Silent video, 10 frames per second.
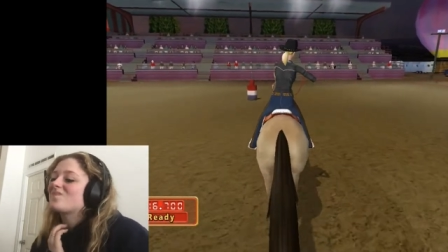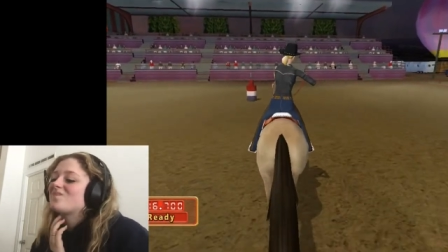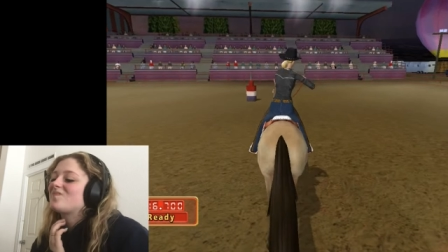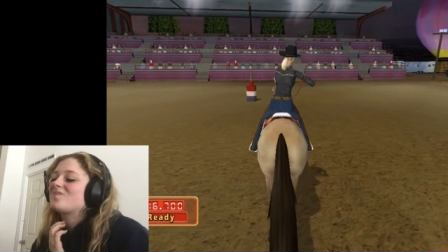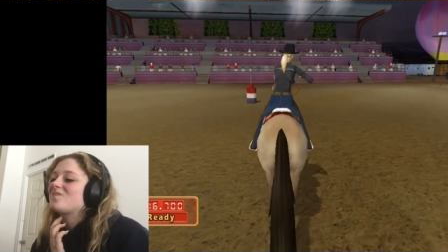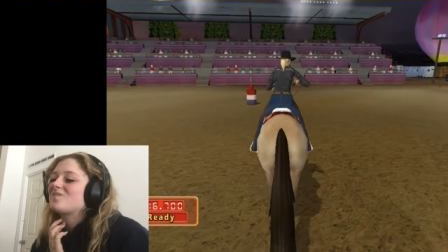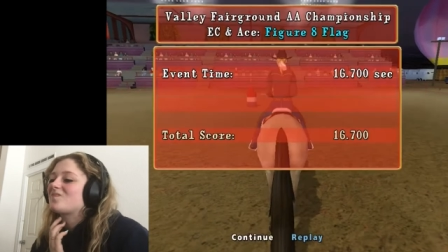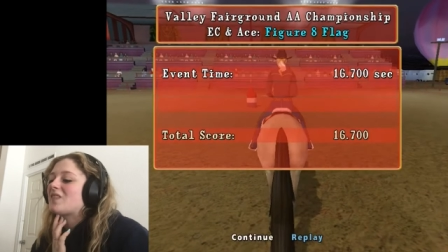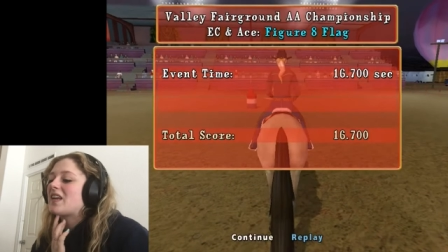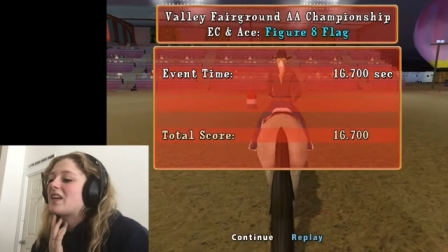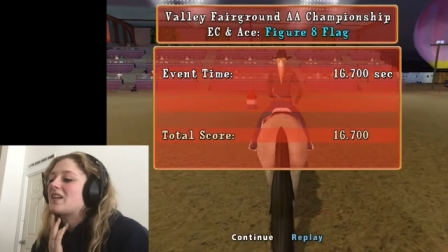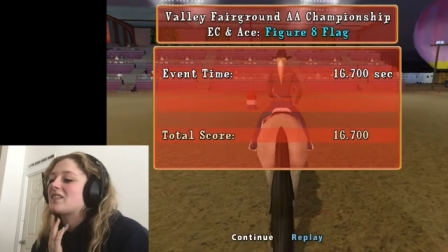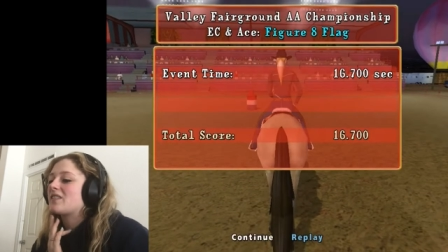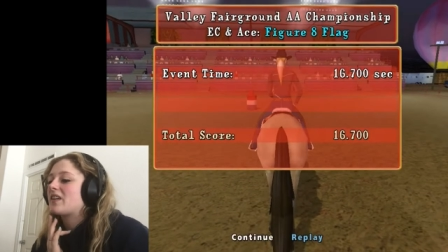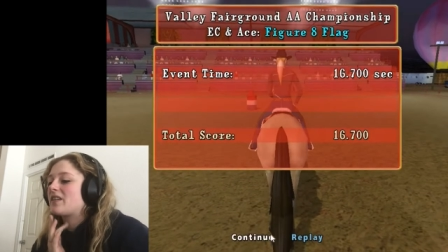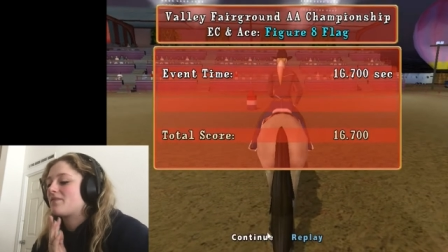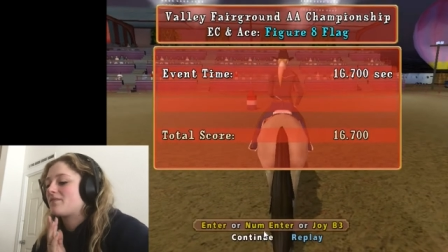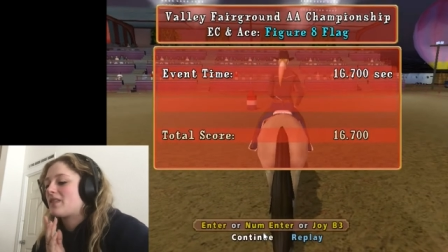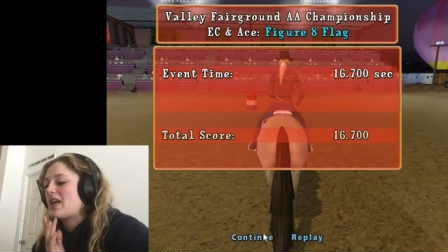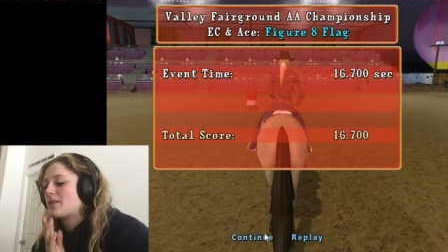Mm-hmm. Yeah, great.
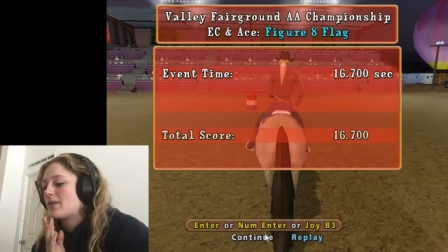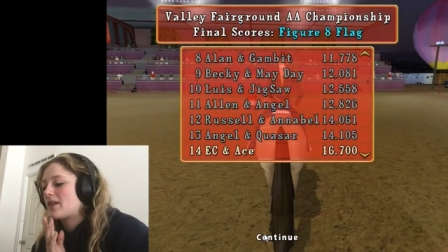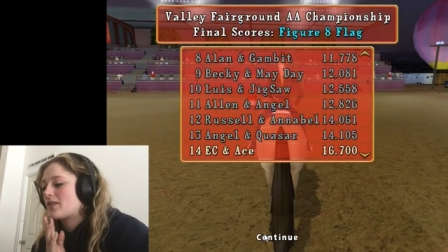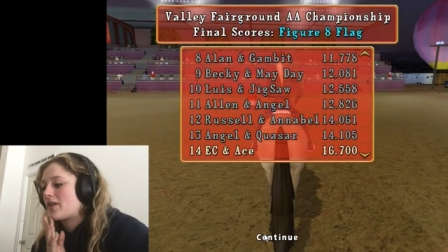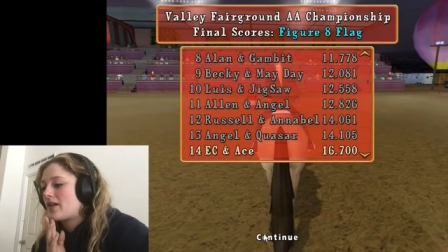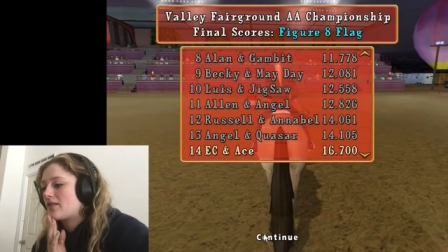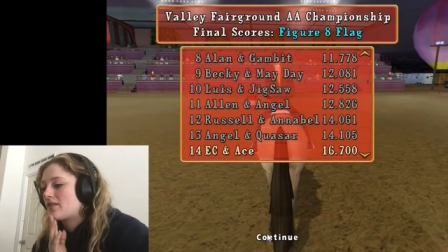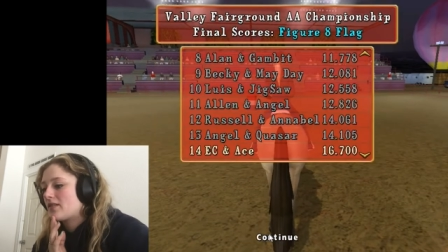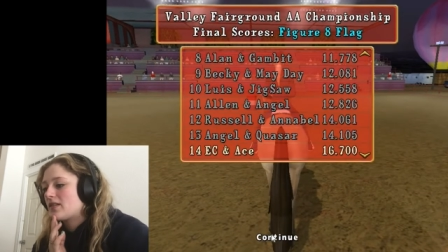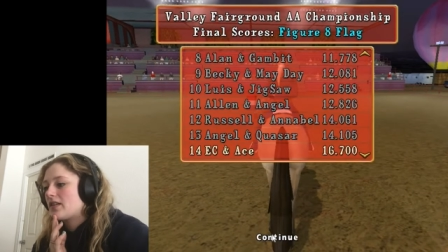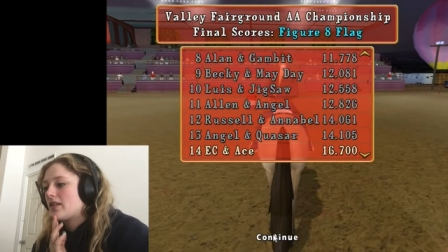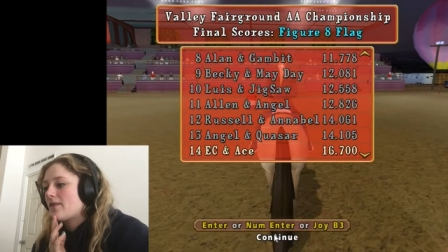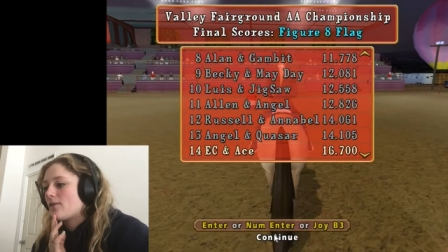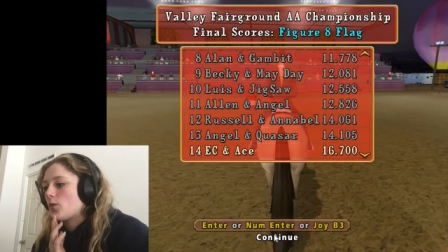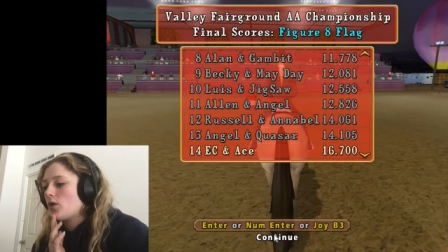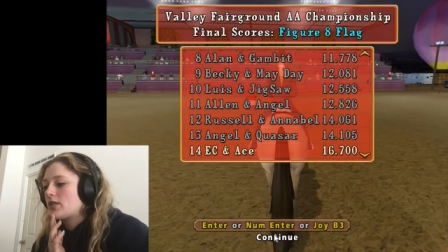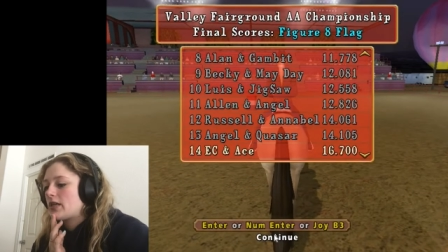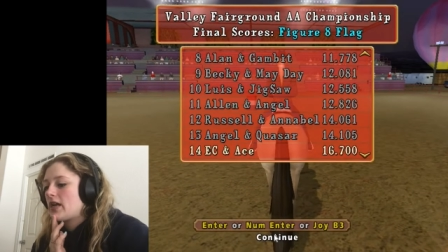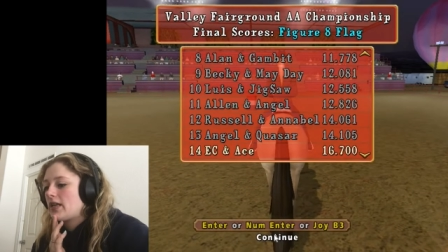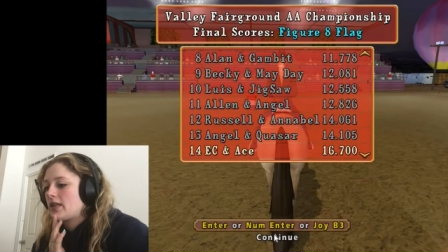Last place, right?
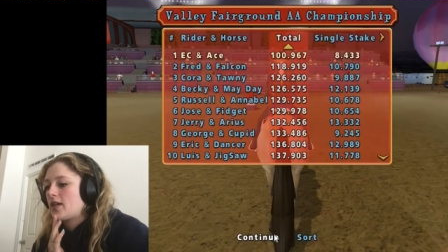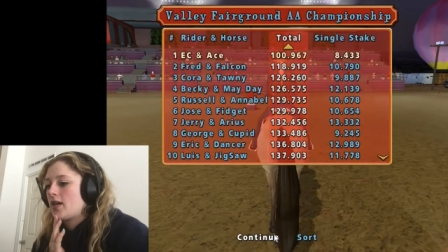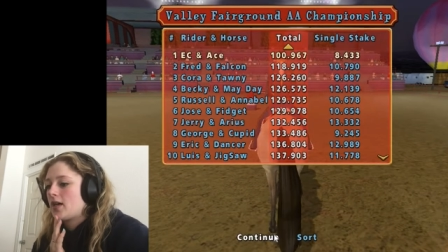fourteenth.